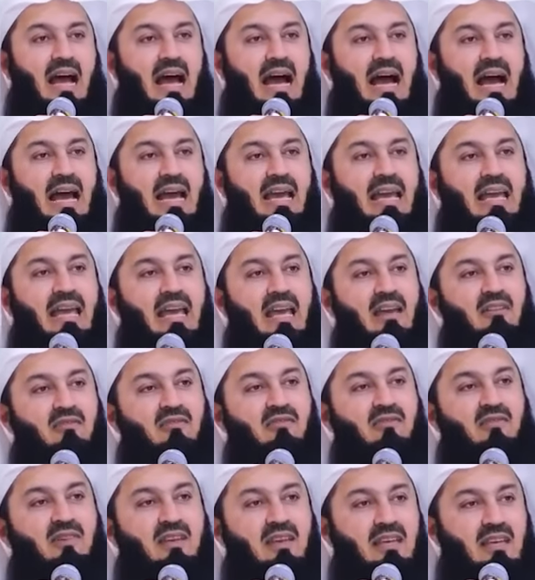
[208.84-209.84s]
I have
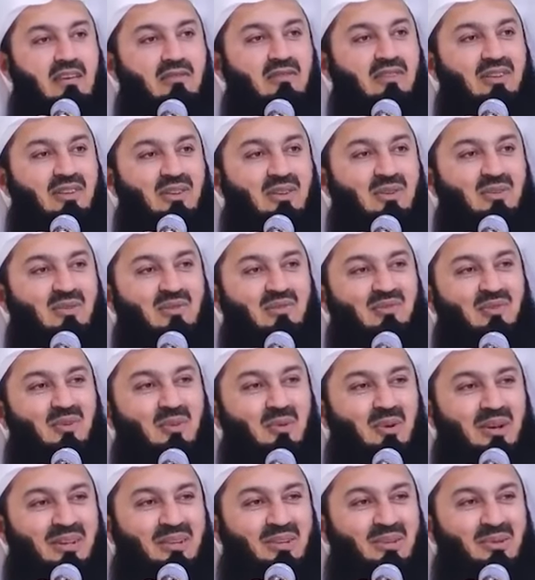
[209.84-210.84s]
forgiven you for
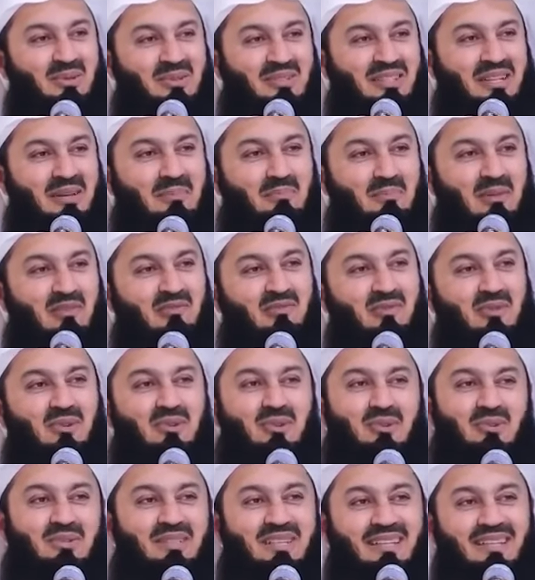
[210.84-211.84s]
what you did before
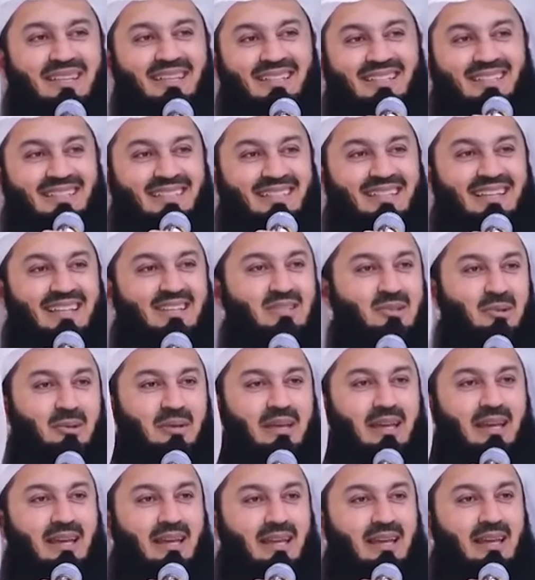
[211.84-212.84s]
you did it. It's
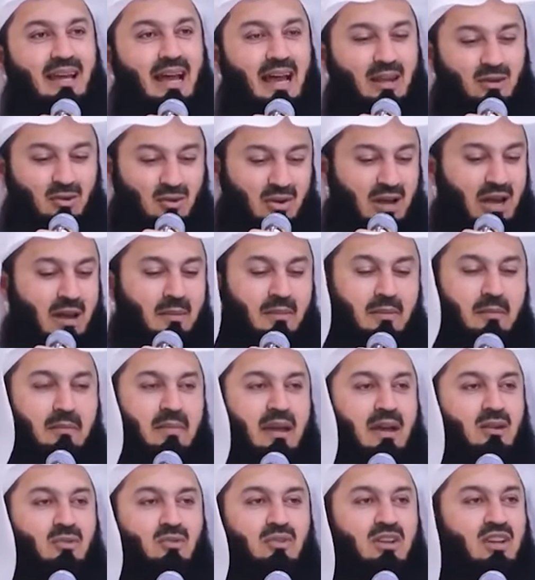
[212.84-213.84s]
okay. I'm a
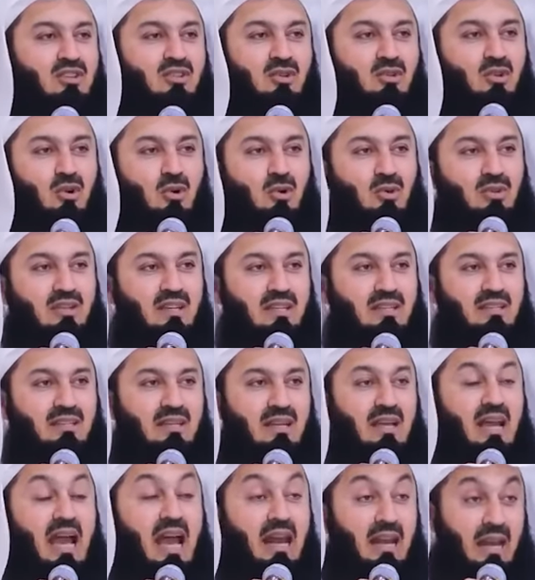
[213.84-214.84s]
man who doesn't hold it.
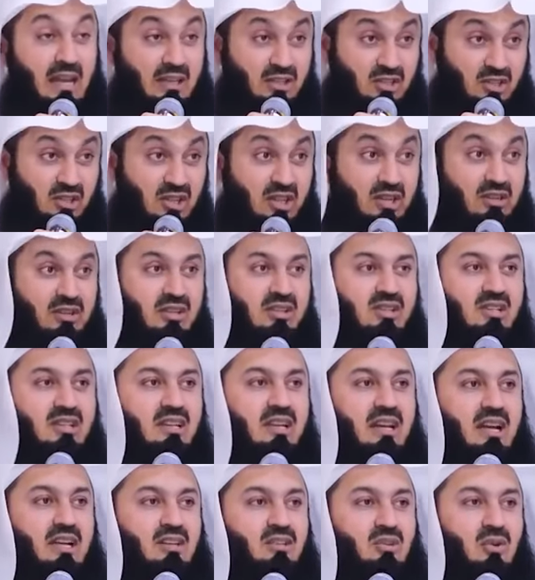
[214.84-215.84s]
And
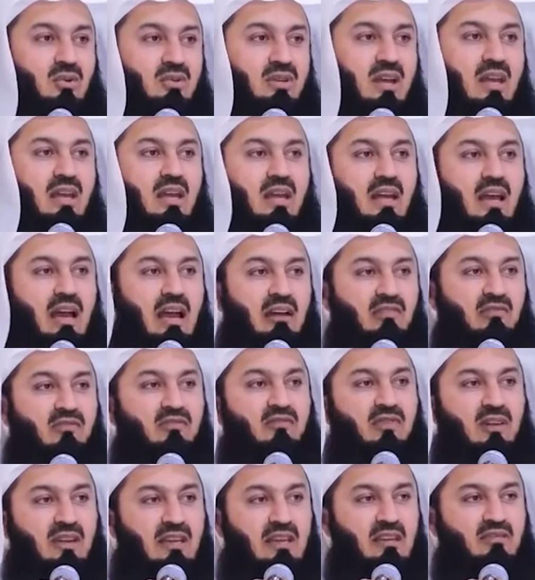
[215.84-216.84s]
seriously, I don't. I've
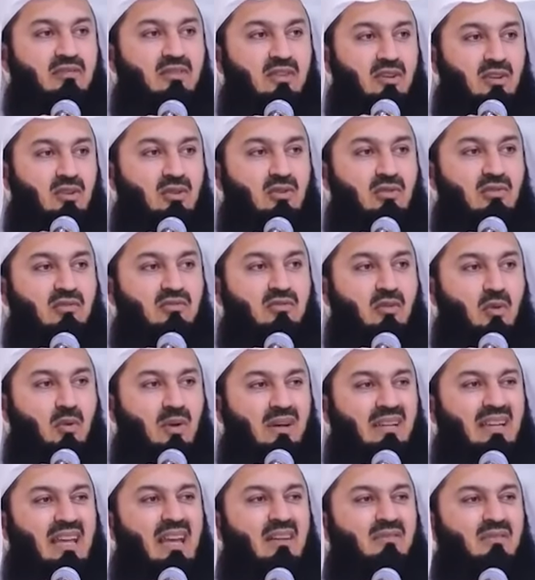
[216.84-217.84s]
forgiven you for
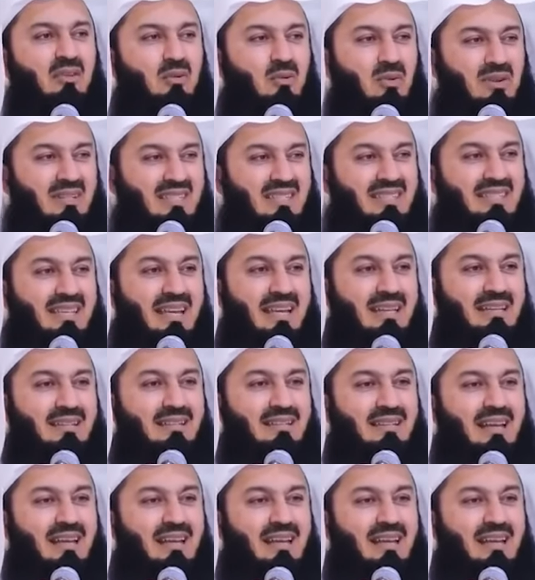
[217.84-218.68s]
whatever was said